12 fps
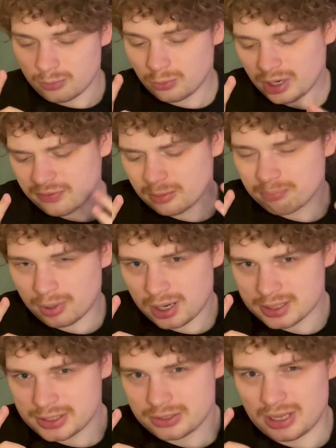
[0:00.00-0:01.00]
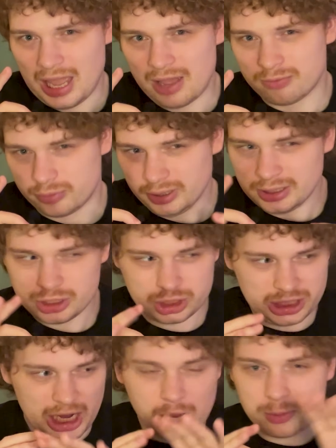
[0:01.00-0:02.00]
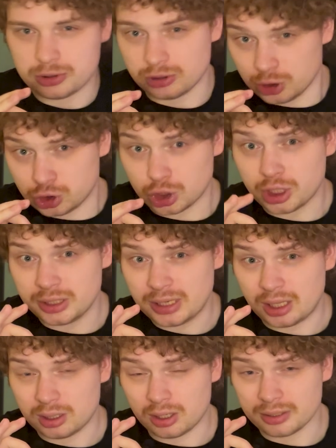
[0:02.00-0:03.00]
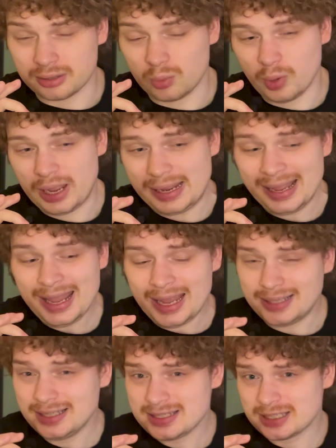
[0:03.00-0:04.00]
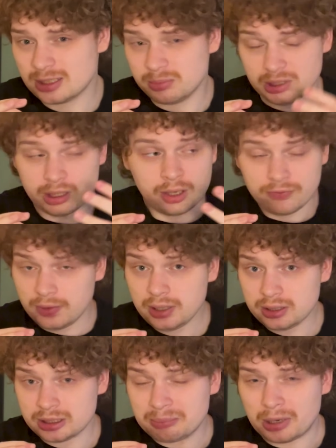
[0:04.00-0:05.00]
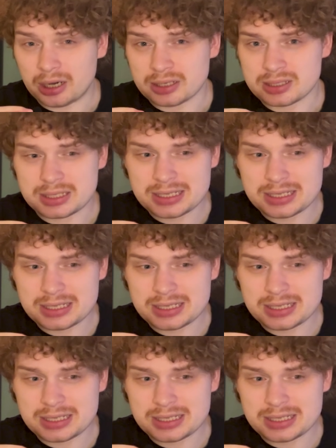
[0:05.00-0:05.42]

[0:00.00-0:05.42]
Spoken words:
Whatever bonds you have really shapes your journey along the way. And this can be friendly bonds.